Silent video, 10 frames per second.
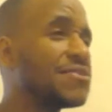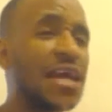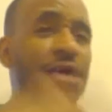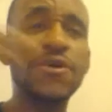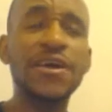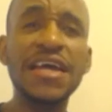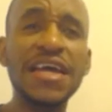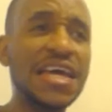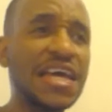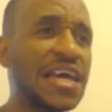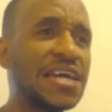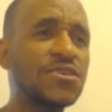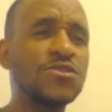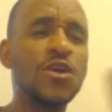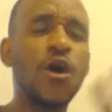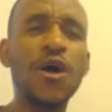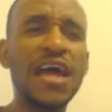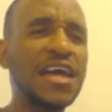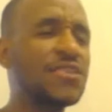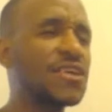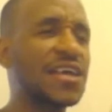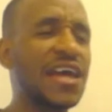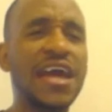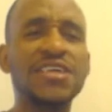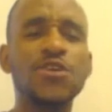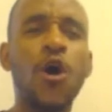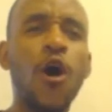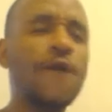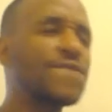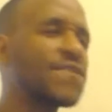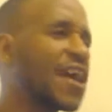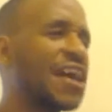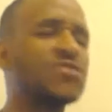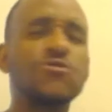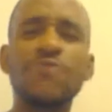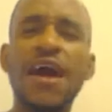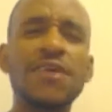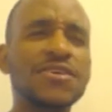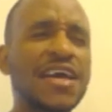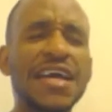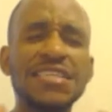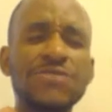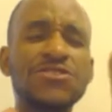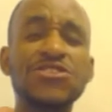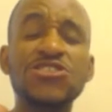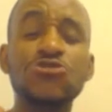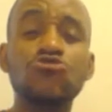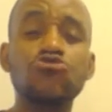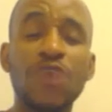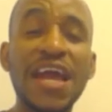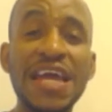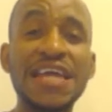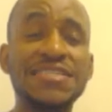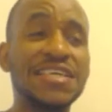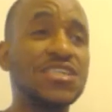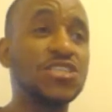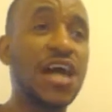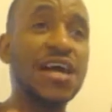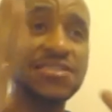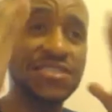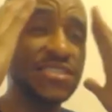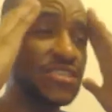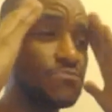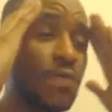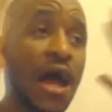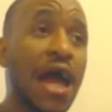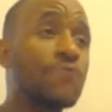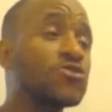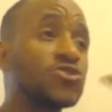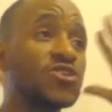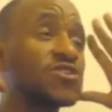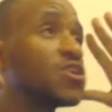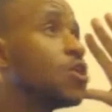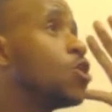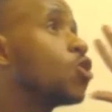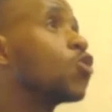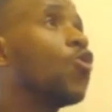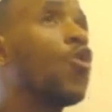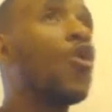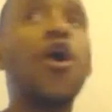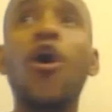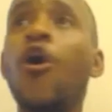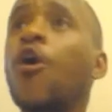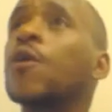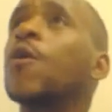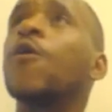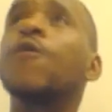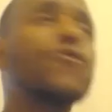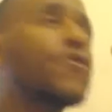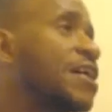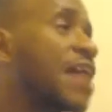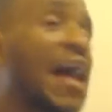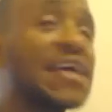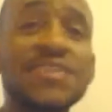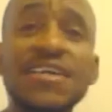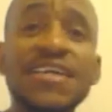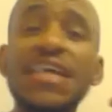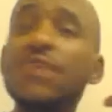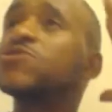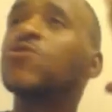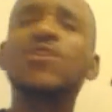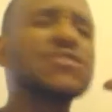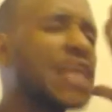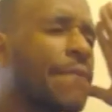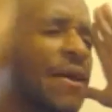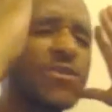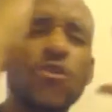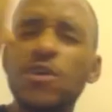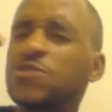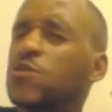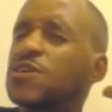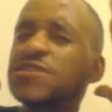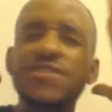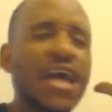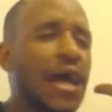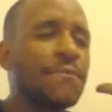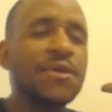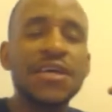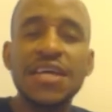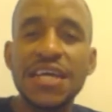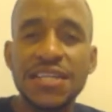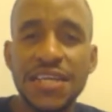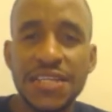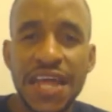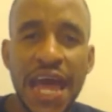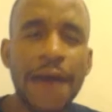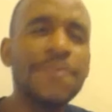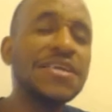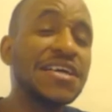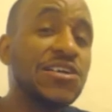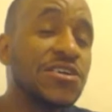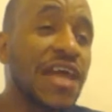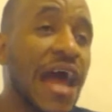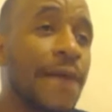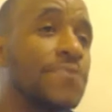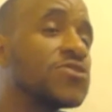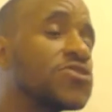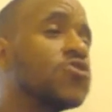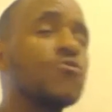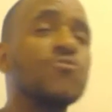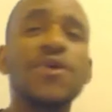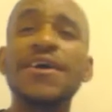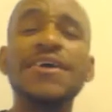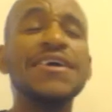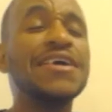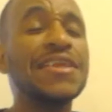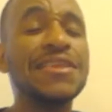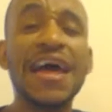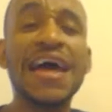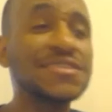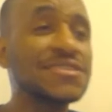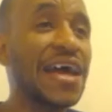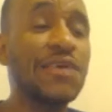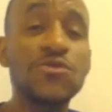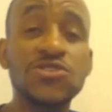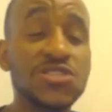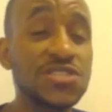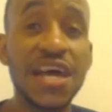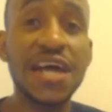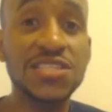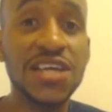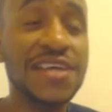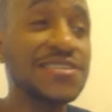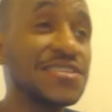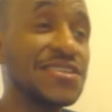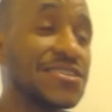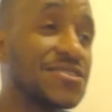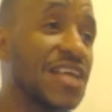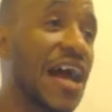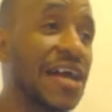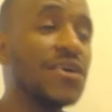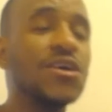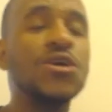They were in the cage, off the cage, around the cage. It was just crazy. John Cena's mind was just going all over, and I said that he was going to snap. I thought he was going to snap. It didn't happen. It could happen soon, but last night was just not John Cena's night.